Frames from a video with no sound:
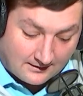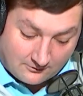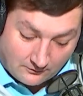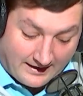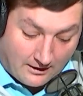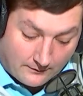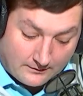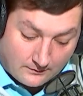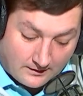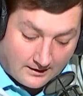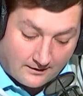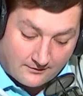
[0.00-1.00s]
It's on
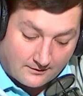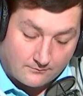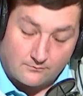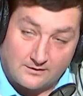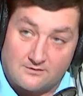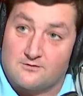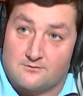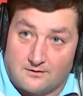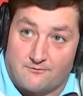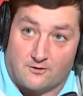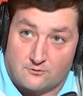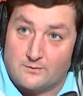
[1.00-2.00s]
Halloween. It's
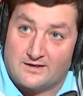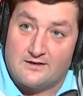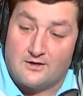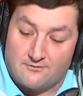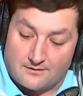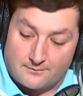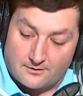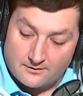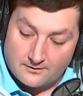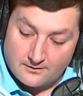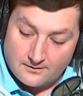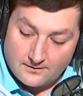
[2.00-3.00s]
the first weekend of November.